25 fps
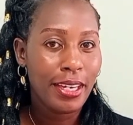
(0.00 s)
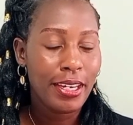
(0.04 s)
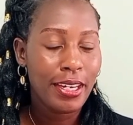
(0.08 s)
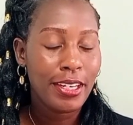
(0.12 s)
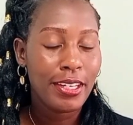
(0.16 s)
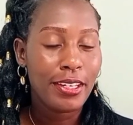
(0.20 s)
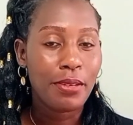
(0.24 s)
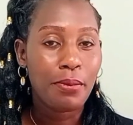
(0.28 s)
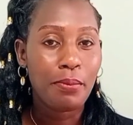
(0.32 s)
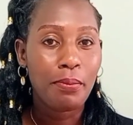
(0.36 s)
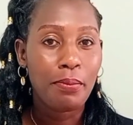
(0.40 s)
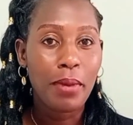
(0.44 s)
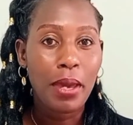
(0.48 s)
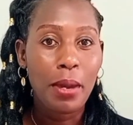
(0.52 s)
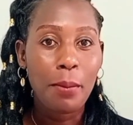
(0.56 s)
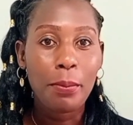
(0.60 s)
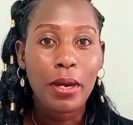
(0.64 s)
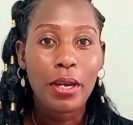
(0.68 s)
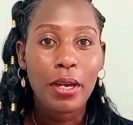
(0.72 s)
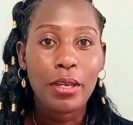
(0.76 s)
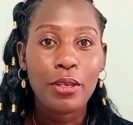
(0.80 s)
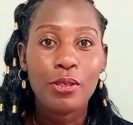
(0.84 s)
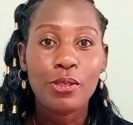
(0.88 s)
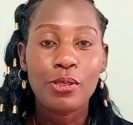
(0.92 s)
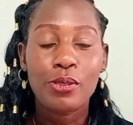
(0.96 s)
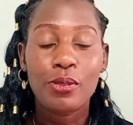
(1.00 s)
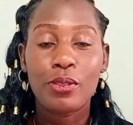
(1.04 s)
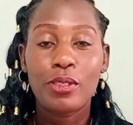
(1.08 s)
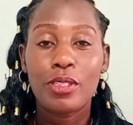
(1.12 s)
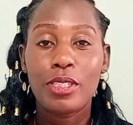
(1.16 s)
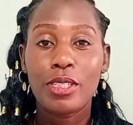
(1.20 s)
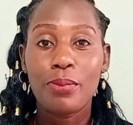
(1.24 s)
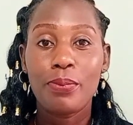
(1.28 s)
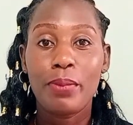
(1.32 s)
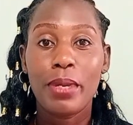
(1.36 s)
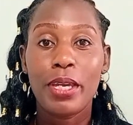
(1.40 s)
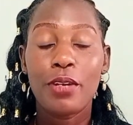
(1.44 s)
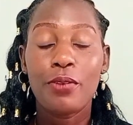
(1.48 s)
Remember, you should
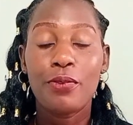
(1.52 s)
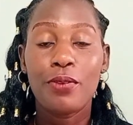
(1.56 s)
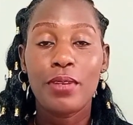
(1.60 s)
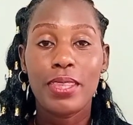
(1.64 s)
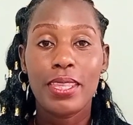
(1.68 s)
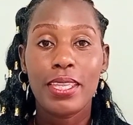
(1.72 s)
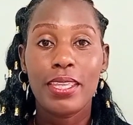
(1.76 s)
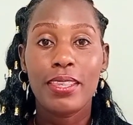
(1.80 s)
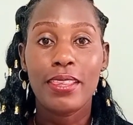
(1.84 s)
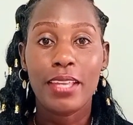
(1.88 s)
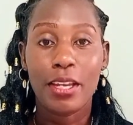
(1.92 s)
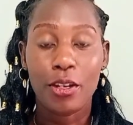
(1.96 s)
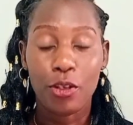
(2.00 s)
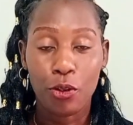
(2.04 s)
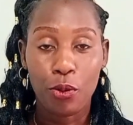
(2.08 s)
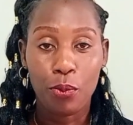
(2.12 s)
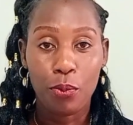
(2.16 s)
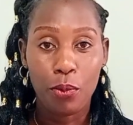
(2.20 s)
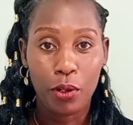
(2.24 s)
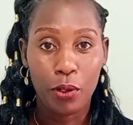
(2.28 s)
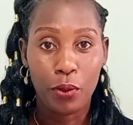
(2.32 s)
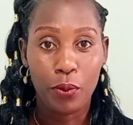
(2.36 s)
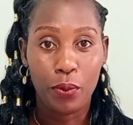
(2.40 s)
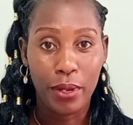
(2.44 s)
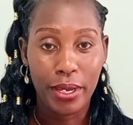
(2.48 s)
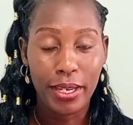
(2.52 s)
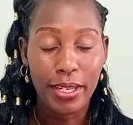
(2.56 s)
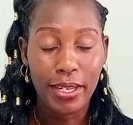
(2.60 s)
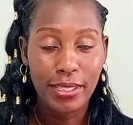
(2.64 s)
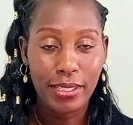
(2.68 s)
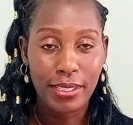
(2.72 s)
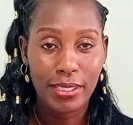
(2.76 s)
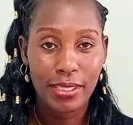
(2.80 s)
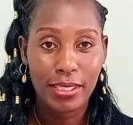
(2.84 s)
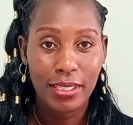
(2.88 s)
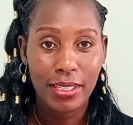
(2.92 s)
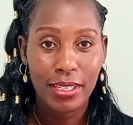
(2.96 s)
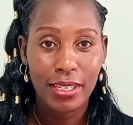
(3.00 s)
remain within the normal
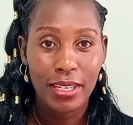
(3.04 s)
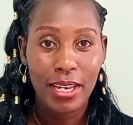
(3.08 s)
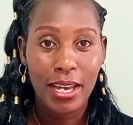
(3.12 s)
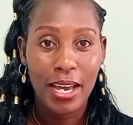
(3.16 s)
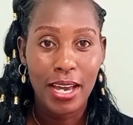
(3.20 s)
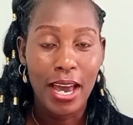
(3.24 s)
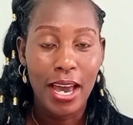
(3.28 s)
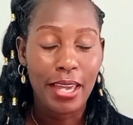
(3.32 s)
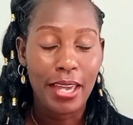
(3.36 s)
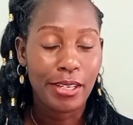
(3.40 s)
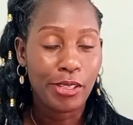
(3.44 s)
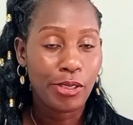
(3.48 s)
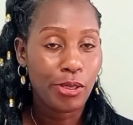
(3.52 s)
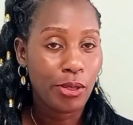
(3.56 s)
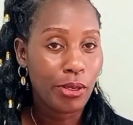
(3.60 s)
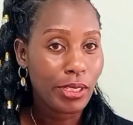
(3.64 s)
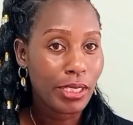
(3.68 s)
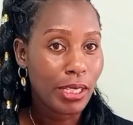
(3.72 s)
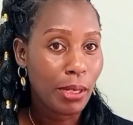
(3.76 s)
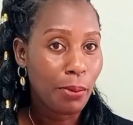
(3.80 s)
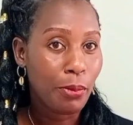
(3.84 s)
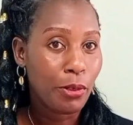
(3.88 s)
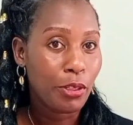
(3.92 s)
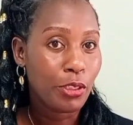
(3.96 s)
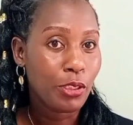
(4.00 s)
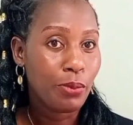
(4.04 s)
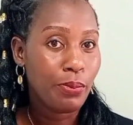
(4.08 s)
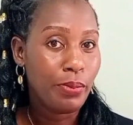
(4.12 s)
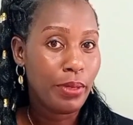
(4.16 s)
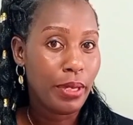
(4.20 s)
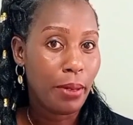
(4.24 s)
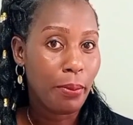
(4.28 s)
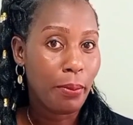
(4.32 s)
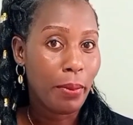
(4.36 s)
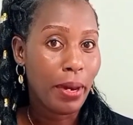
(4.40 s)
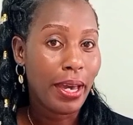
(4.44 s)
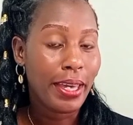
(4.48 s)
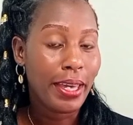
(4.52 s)
weight. I talked about
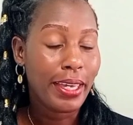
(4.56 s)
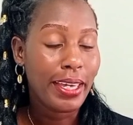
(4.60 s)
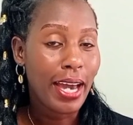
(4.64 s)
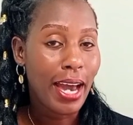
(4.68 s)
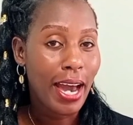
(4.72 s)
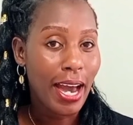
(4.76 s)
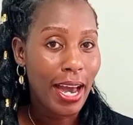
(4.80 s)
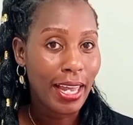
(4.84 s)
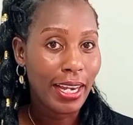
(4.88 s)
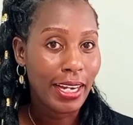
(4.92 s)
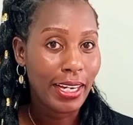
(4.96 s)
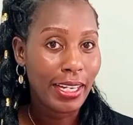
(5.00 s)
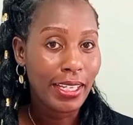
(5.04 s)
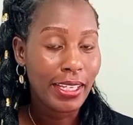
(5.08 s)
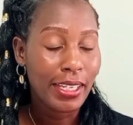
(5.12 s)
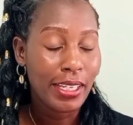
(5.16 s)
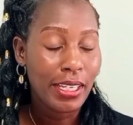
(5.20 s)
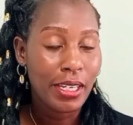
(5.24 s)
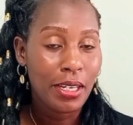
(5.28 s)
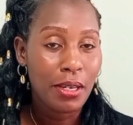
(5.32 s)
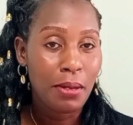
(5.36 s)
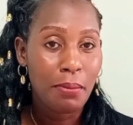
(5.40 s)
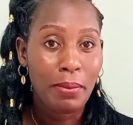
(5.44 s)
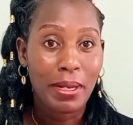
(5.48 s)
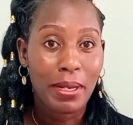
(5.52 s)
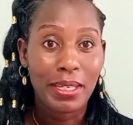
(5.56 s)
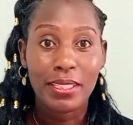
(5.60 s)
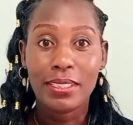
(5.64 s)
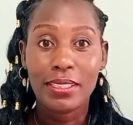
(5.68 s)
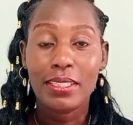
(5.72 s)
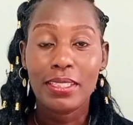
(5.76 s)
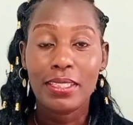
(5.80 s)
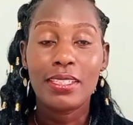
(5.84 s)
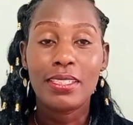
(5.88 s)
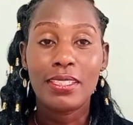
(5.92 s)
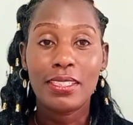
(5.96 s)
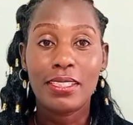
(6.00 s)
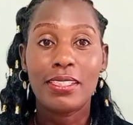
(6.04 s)
BMI early, but
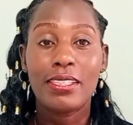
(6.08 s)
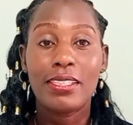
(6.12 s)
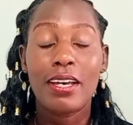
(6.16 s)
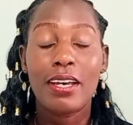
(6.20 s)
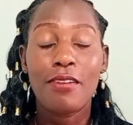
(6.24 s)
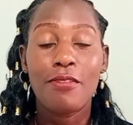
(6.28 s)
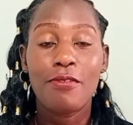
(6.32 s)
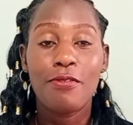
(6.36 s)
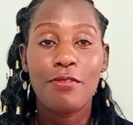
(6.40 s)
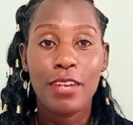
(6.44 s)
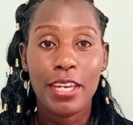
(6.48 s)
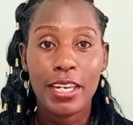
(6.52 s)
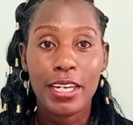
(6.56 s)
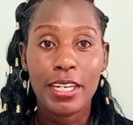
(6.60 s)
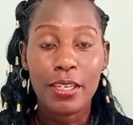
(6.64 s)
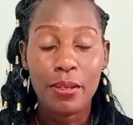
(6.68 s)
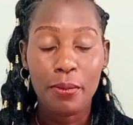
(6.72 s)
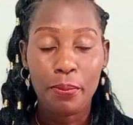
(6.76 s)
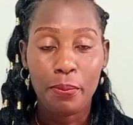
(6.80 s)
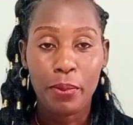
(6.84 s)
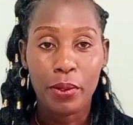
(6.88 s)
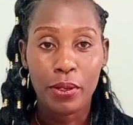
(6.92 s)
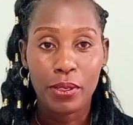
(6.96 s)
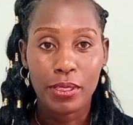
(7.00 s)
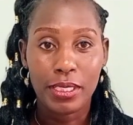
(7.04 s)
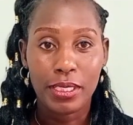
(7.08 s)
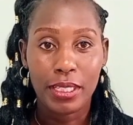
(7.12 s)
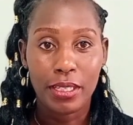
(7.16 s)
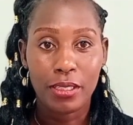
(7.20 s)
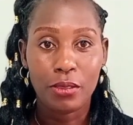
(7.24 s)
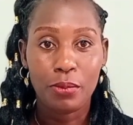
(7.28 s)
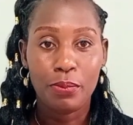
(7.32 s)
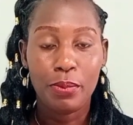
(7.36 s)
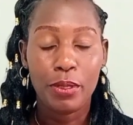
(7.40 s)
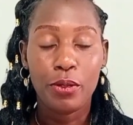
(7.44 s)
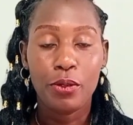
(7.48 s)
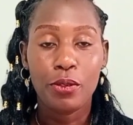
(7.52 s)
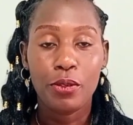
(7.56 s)
it is very important
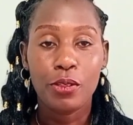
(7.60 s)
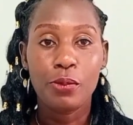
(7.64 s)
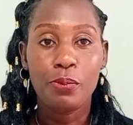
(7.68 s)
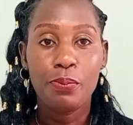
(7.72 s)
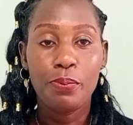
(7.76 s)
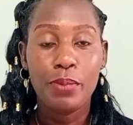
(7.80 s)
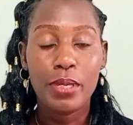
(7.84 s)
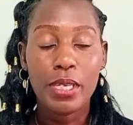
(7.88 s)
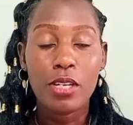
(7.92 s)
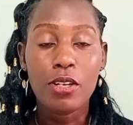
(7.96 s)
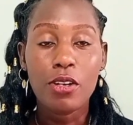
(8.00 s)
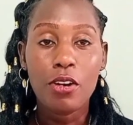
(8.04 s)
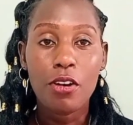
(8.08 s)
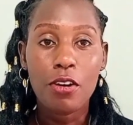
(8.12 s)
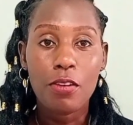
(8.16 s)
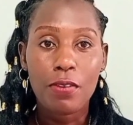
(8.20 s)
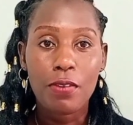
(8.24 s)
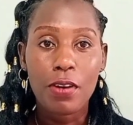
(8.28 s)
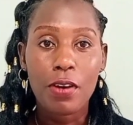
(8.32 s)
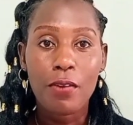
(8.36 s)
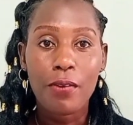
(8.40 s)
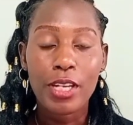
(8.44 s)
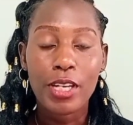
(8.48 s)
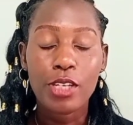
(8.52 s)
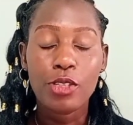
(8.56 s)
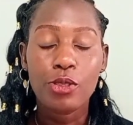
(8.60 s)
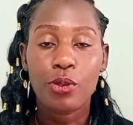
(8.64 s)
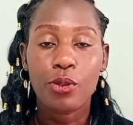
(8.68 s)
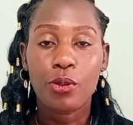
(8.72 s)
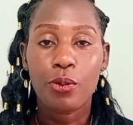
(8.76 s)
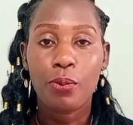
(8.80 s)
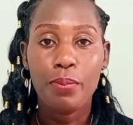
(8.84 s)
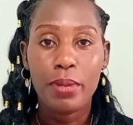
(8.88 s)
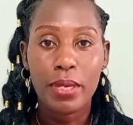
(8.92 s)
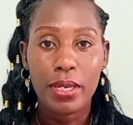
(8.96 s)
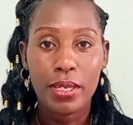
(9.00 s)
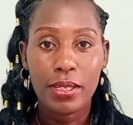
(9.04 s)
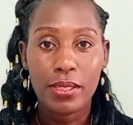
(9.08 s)
because being overweight or
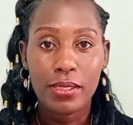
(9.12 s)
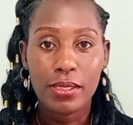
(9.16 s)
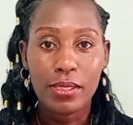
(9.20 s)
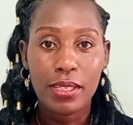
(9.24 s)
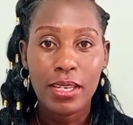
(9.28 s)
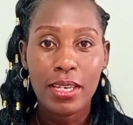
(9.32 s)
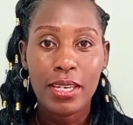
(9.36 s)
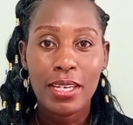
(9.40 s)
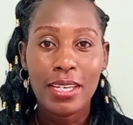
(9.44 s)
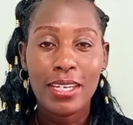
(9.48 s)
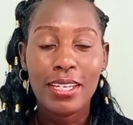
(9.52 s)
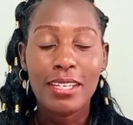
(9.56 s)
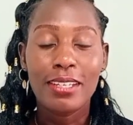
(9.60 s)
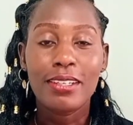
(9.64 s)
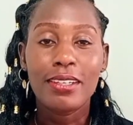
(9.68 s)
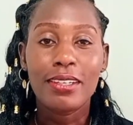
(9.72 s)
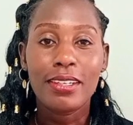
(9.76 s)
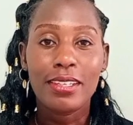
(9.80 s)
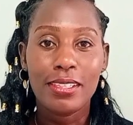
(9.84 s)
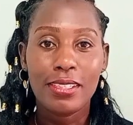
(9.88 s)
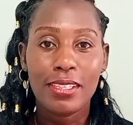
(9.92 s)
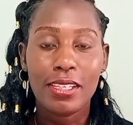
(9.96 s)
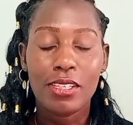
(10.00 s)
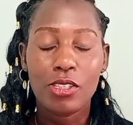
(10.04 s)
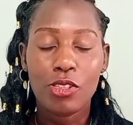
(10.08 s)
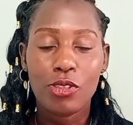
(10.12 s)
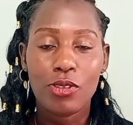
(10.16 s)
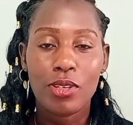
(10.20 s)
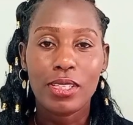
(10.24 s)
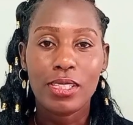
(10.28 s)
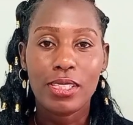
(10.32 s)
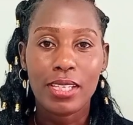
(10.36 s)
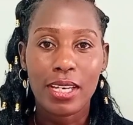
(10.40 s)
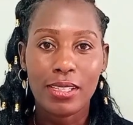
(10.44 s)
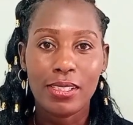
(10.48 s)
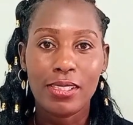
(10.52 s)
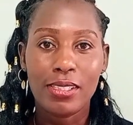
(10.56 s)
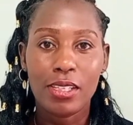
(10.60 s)
obese increases your
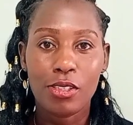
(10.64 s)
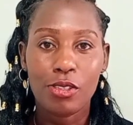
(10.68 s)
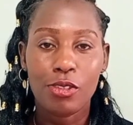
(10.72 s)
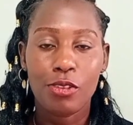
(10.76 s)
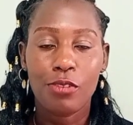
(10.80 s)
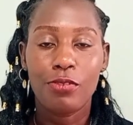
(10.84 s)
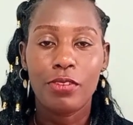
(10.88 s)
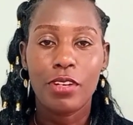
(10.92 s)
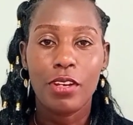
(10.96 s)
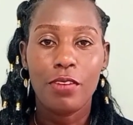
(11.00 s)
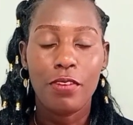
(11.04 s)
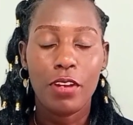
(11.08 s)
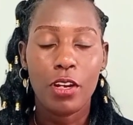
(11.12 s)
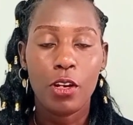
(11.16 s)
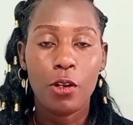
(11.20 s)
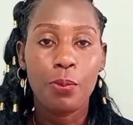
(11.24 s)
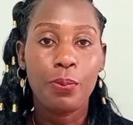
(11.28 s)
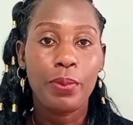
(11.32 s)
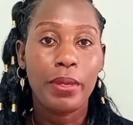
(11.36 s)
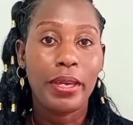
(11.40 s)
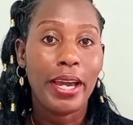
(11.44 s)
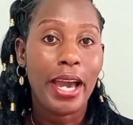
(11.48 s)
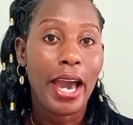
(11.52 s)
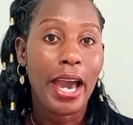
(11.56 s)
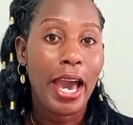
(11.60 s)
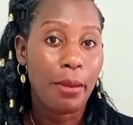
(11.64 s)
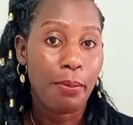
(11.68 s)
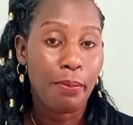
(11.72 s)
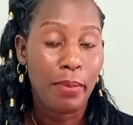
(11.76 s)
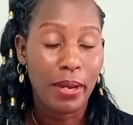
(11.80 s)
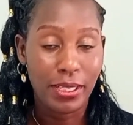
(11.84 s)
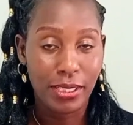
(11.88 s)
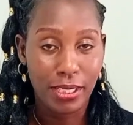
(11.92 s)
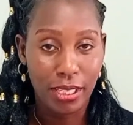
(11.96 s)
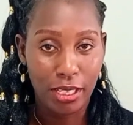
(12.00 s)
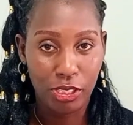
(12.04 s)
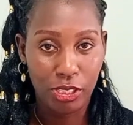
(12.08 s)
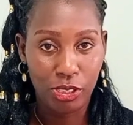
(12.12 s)
chances of developing
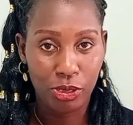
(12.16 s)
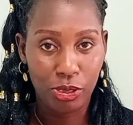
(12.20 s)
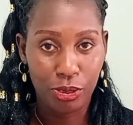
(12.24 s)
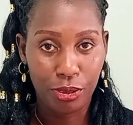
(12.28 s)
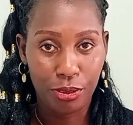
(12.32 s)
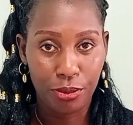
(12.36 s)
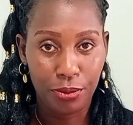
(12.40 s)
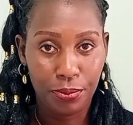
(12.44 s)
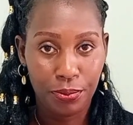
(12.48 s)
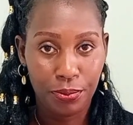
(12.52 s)
hypertension.